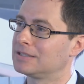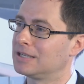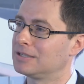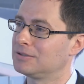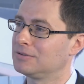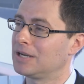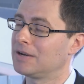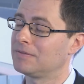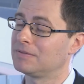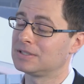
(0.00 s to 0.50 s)

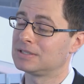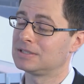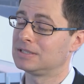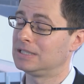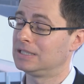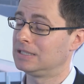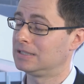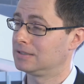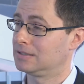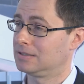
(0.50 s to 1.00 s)
that you haven't
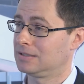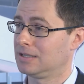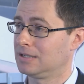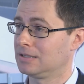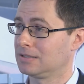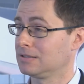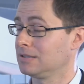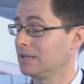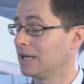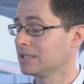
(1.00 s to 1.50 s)
seen
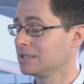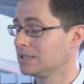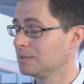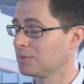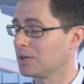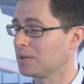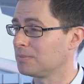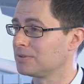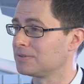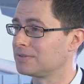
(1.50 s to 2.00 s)
since the
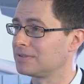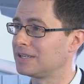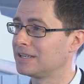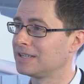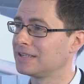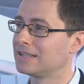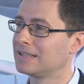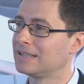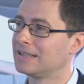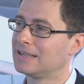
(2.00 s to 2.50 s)
IT bubble,
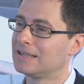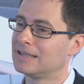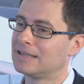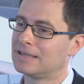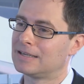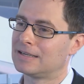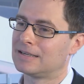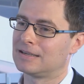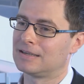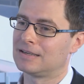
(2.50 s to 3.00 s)
right?
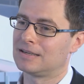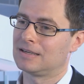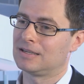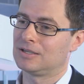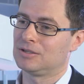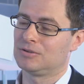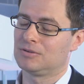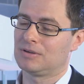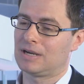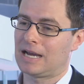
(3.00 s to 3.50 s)

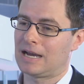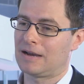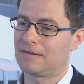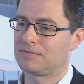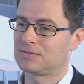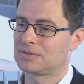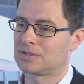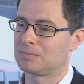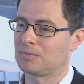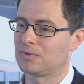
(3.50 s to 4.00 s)
And you
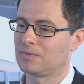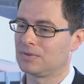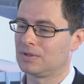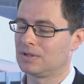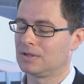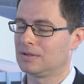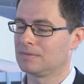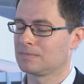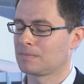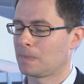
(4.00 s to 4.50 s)
have some of
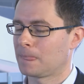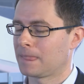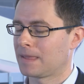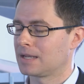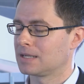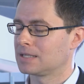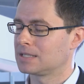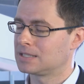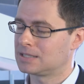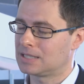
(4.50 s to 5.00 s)
the
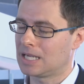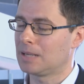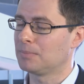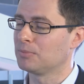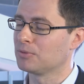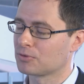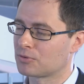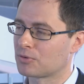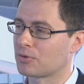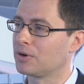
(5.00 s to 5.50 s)

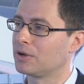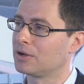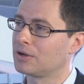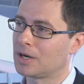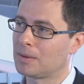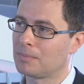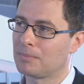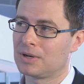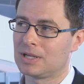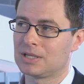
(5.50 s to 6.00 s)
stable growing
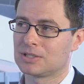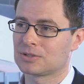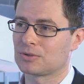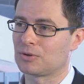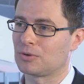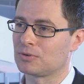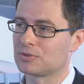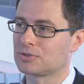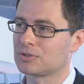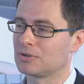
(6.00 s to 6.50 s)
companies
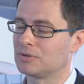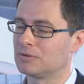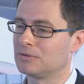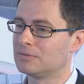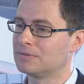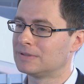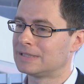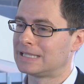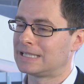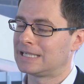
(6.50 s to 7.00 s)

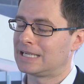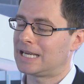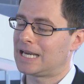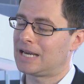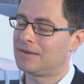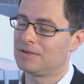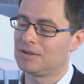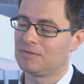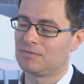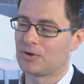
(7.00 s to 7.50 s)
also
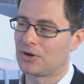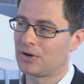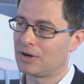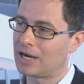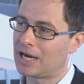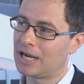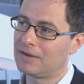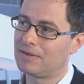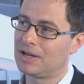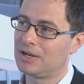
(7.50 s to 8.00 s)
having very
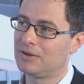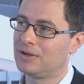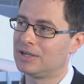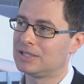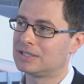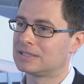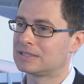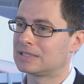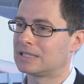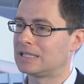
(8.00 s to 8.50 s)
high
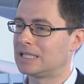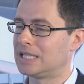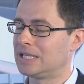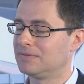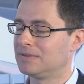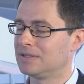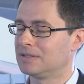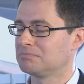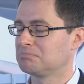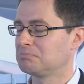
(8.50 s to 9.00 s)
valuation and
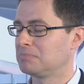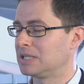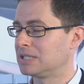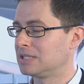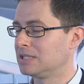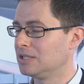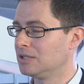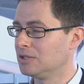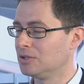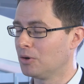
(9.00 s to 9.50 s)
leaving
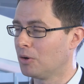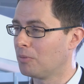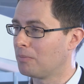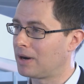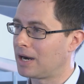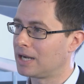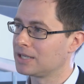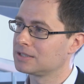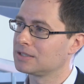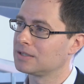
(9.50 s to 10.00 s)
basically no
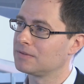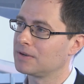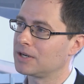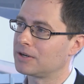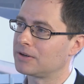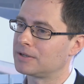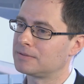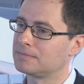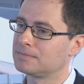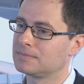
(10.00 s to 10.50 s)
margin of
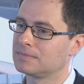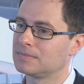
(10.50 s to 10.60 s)
error.